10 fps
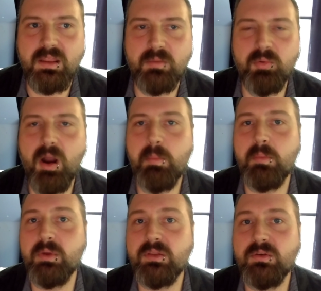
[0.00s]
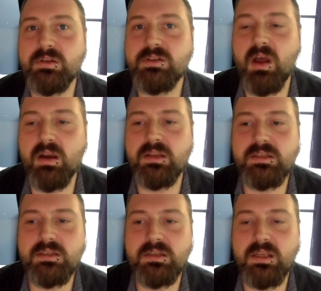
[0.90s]
the problem with Unus
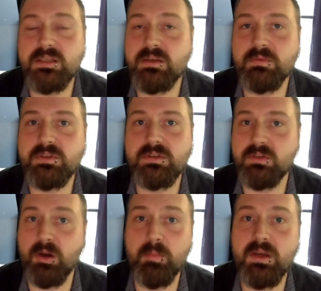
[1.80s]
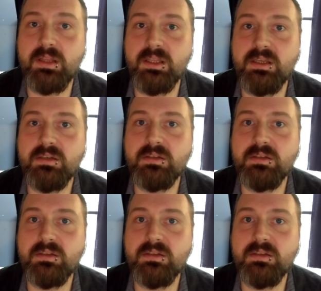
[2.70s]
Annus is it was terminally